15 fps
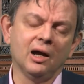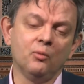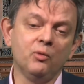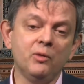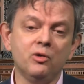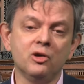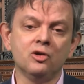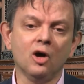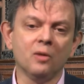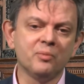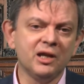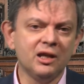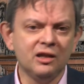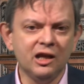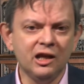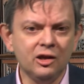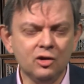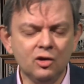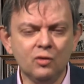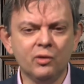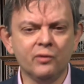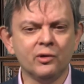we would not be in the
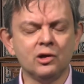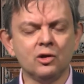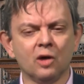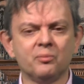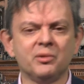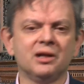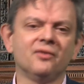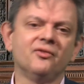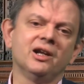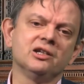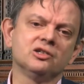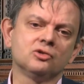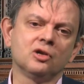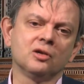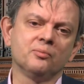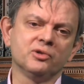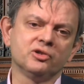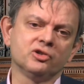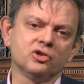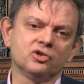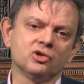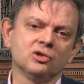EU, we would not be in a very strong
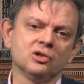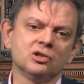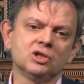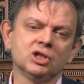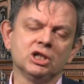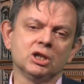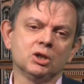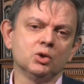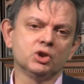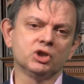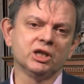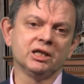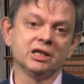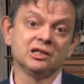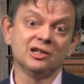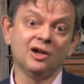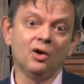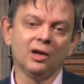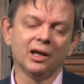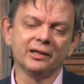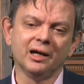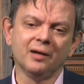position to negotiate at
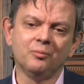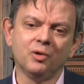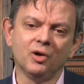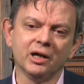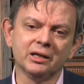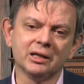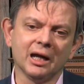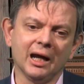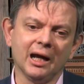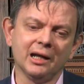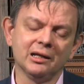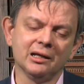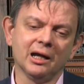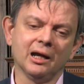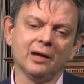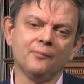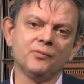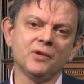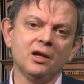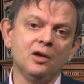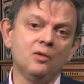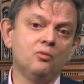all at that point, and
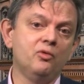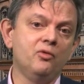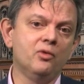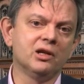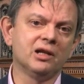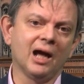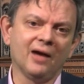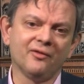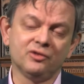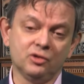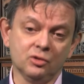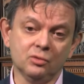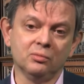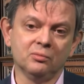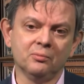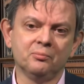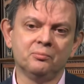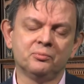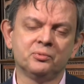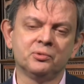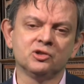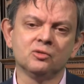we would have to
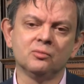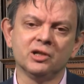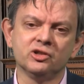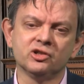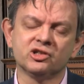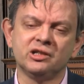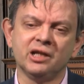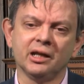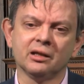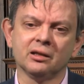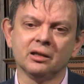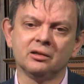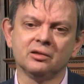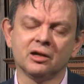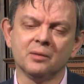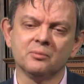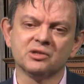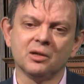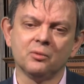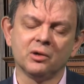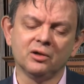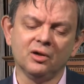presumably just take the terms
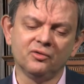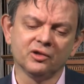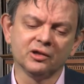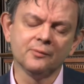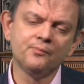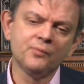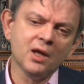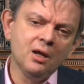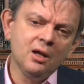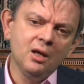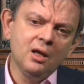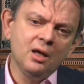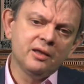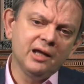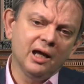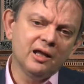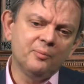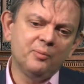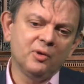that were offered. The other